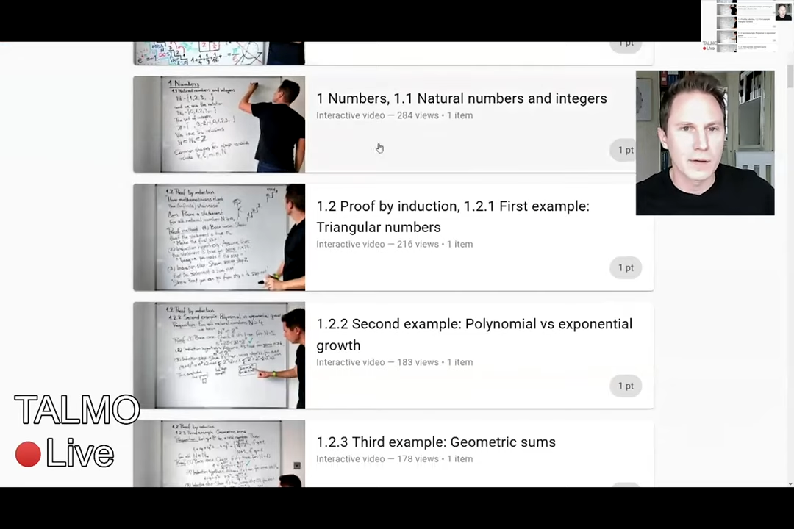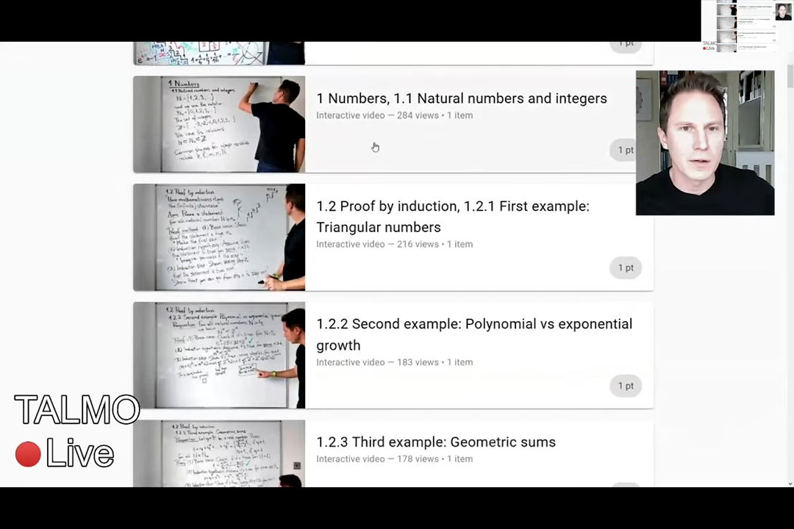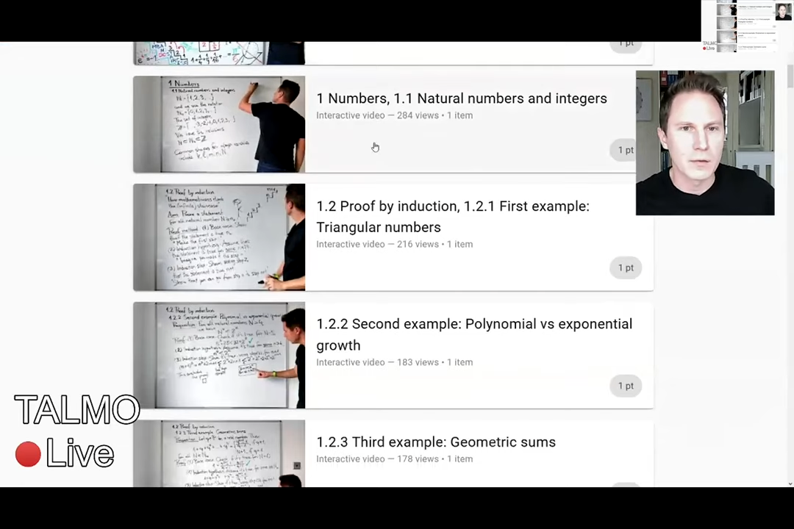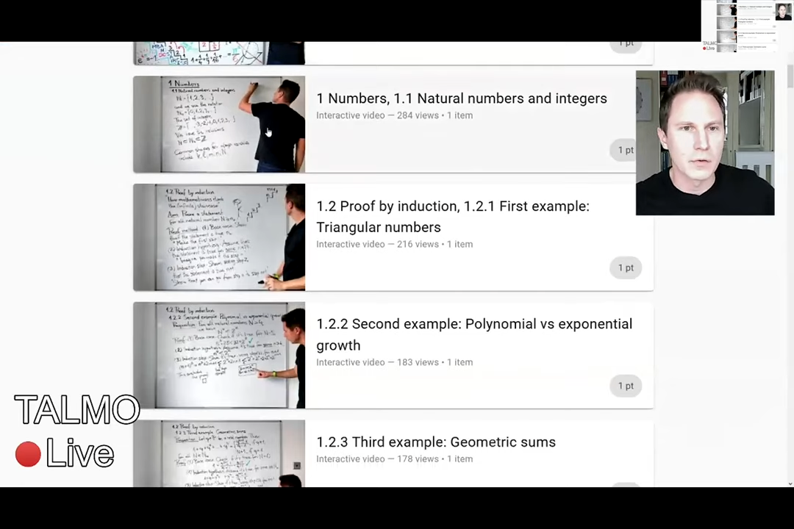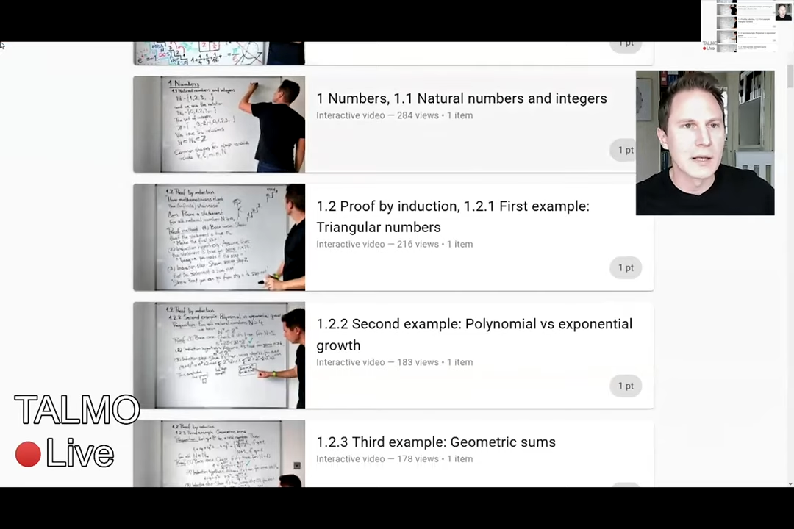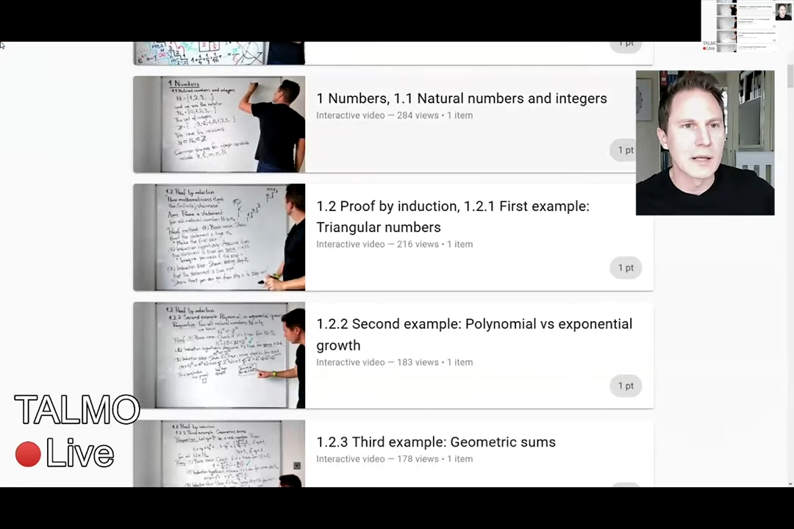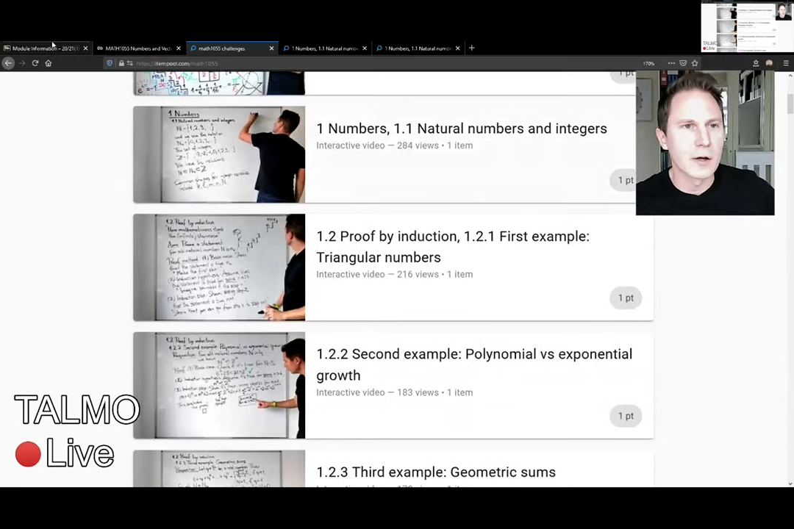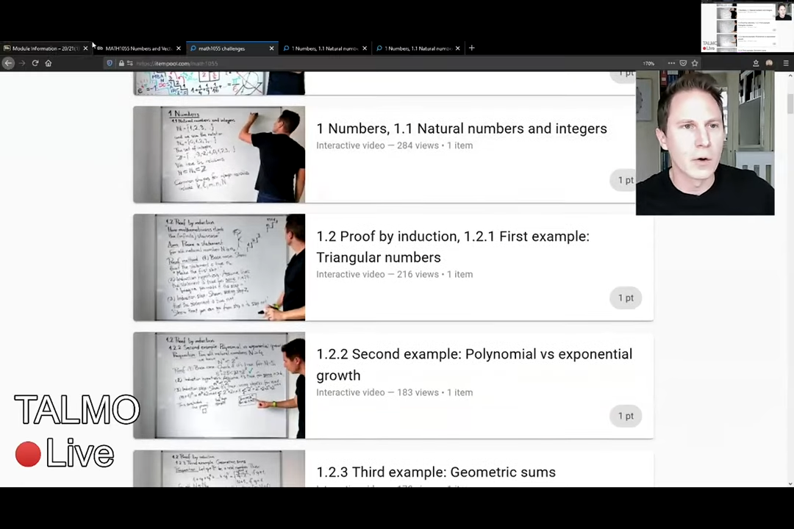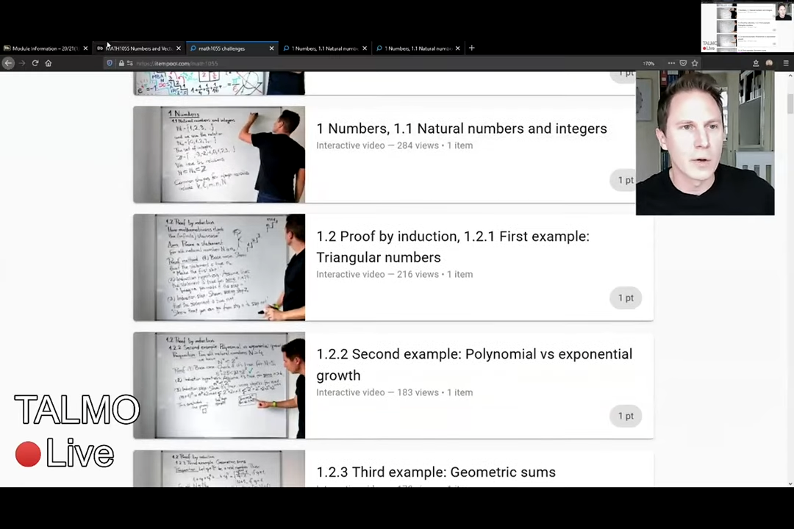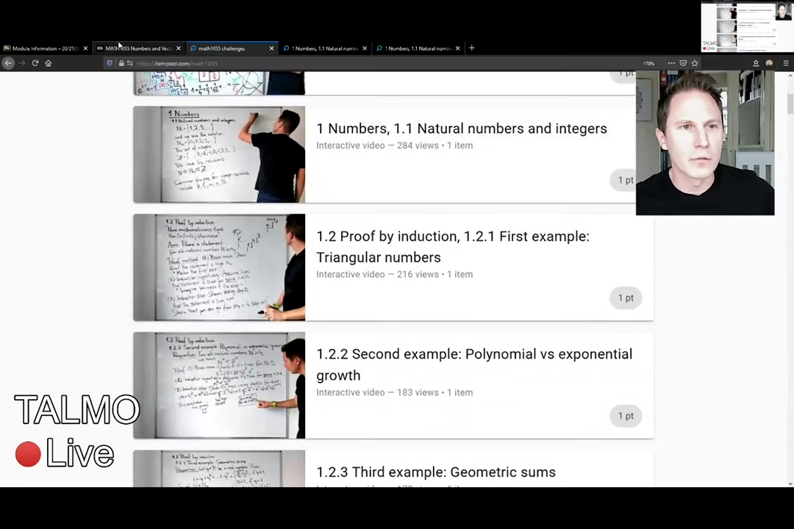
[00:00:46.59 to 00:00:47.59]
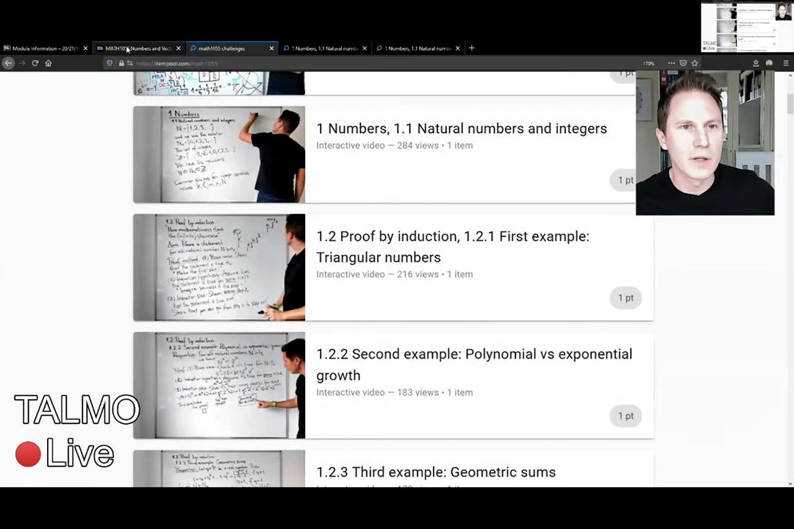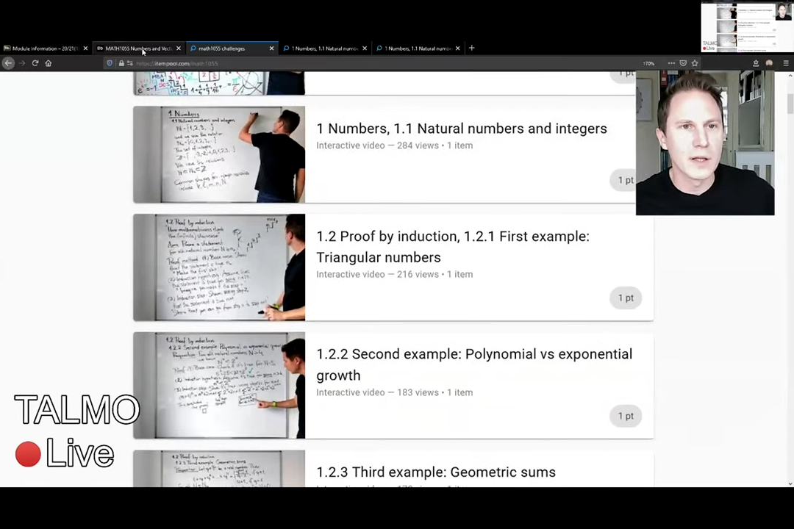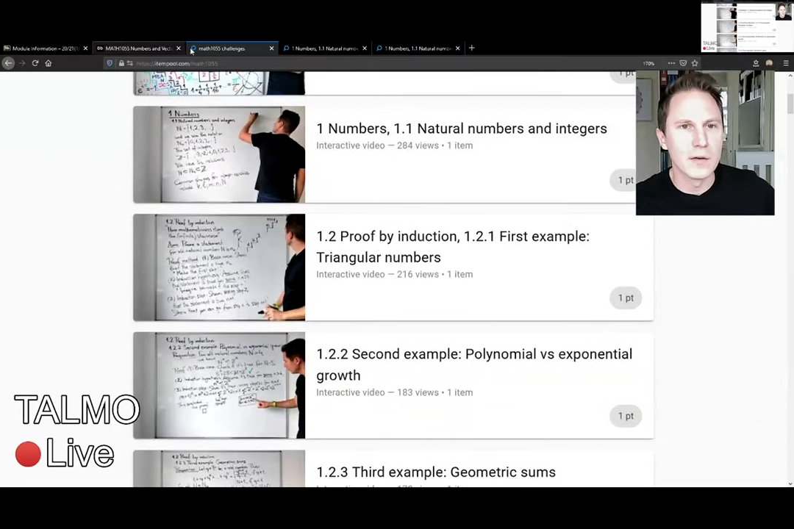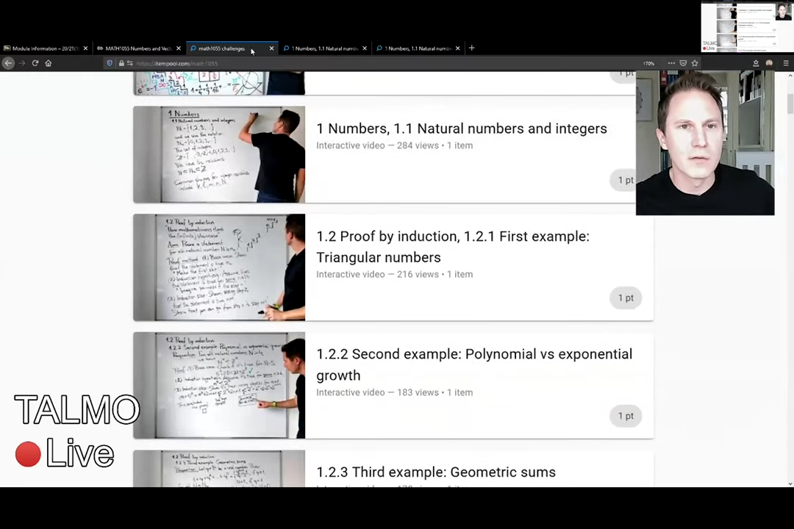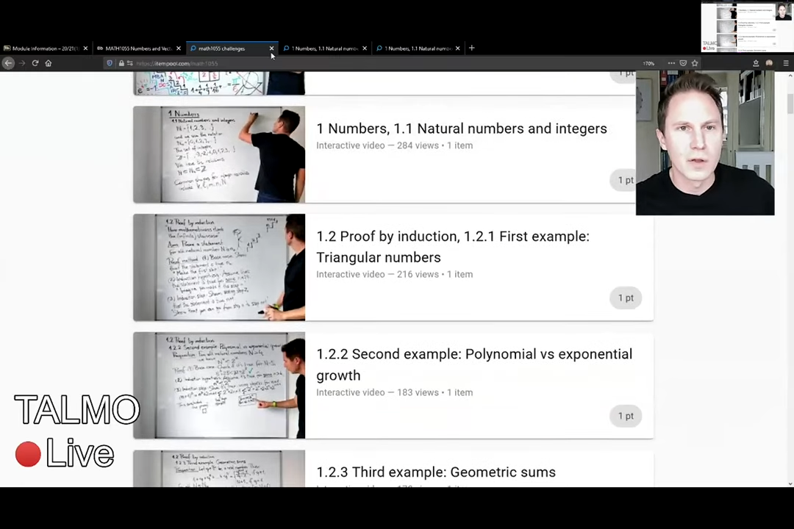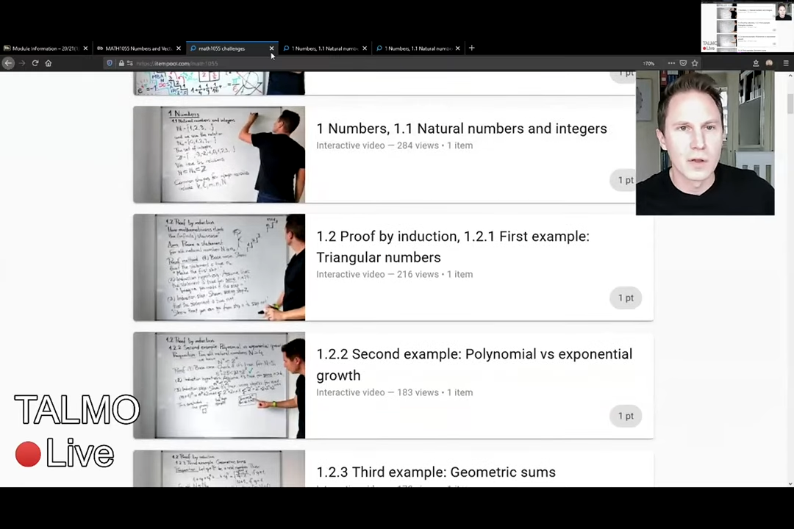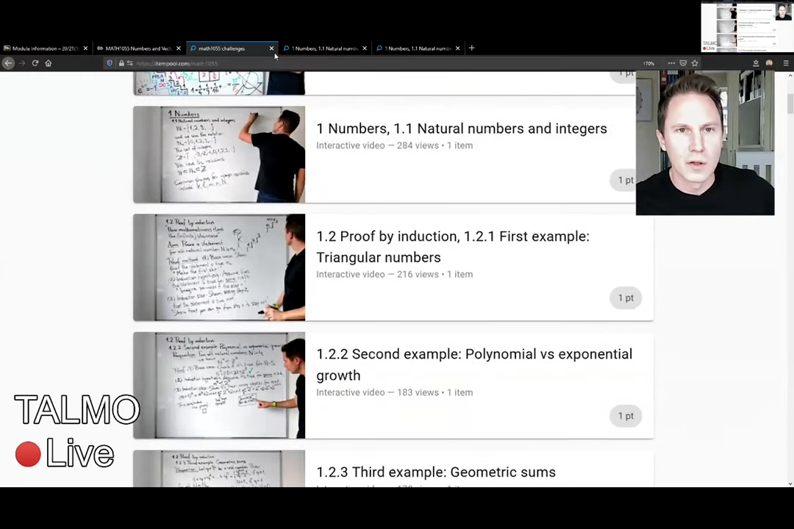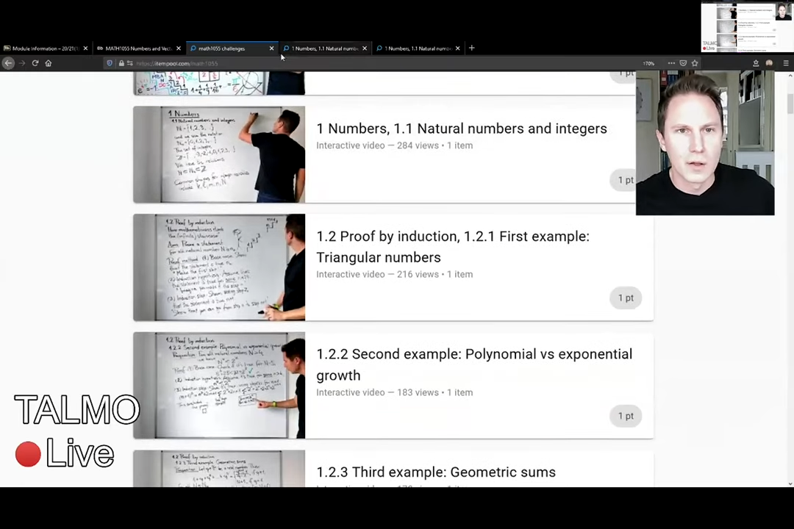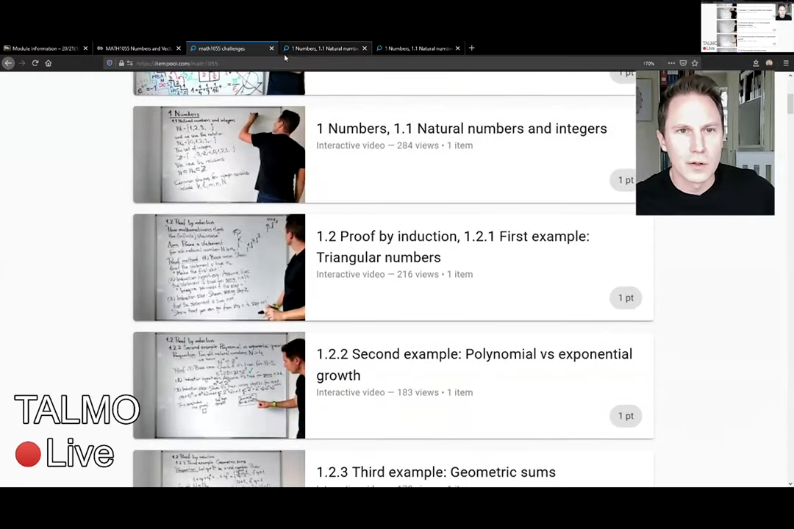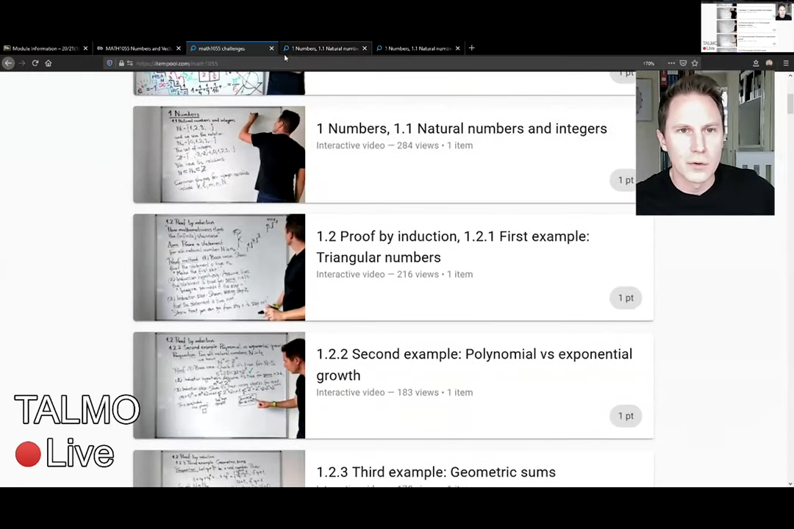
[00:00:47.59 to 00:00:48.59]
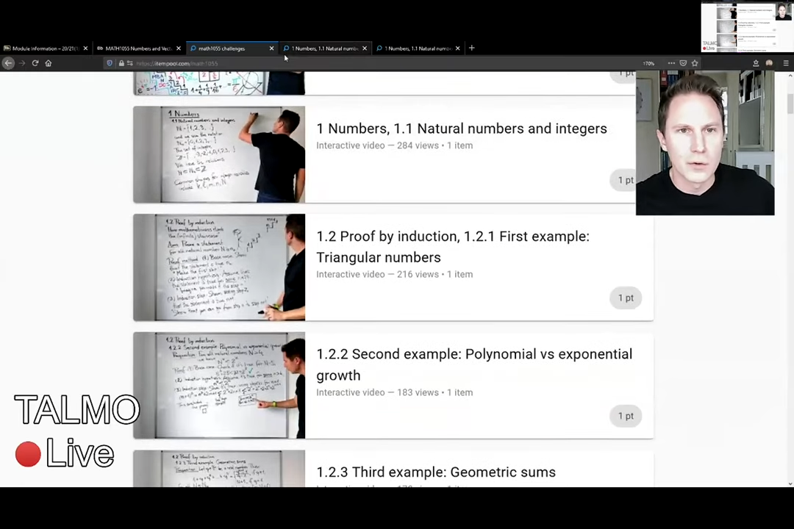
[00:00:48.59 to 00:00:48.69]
And if you click on one of these, you